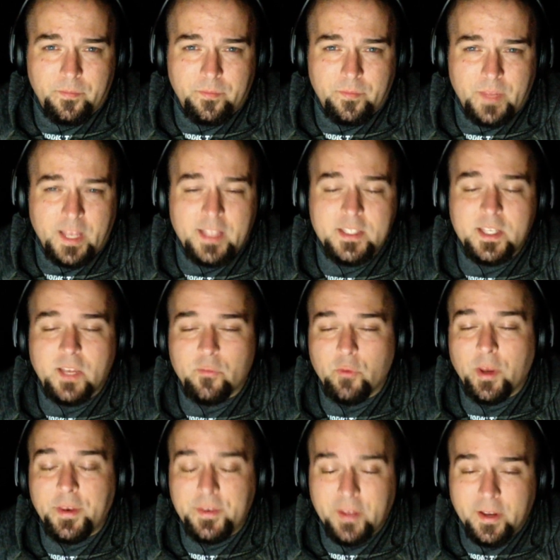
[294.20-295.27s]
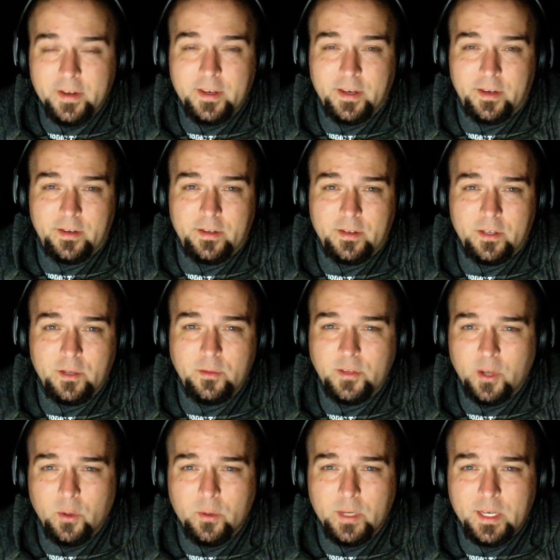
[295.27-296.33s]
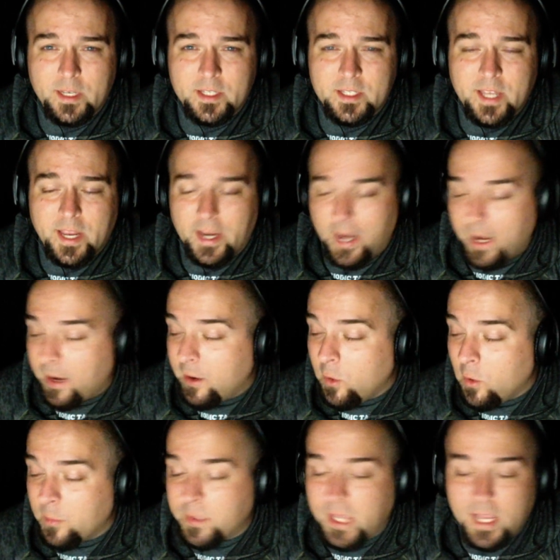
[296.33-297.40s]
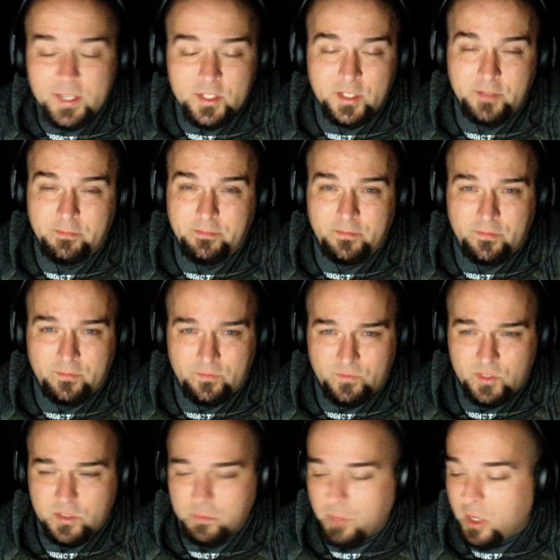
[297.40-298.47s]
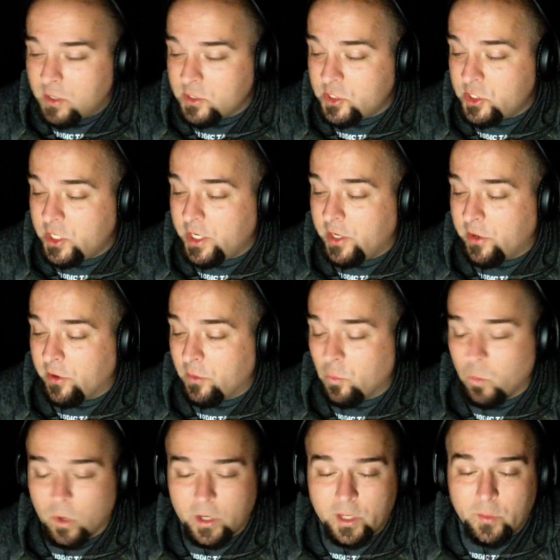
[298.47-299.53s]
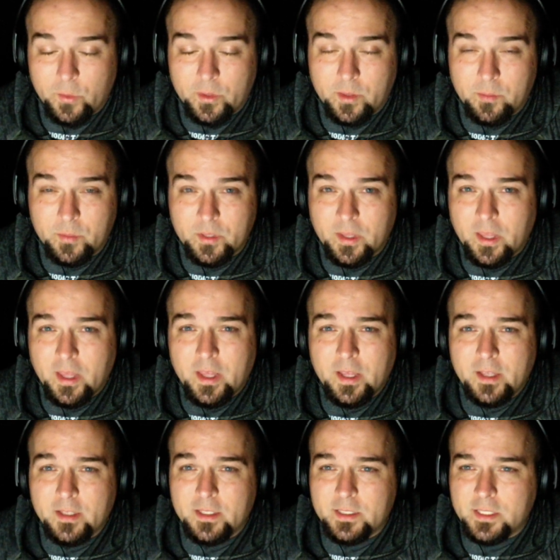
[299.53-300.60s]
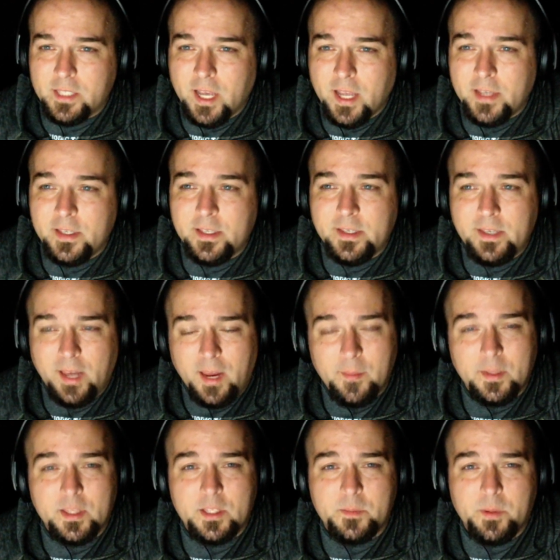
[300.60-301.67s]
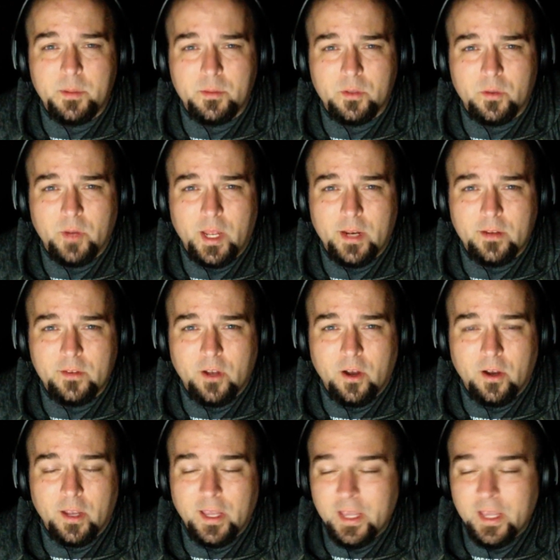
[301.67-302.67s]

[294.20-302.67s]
It's redundant. You don't need to say it. And I know I'm catching small shit here and working with it, but God damn it, these people don't know how to talk.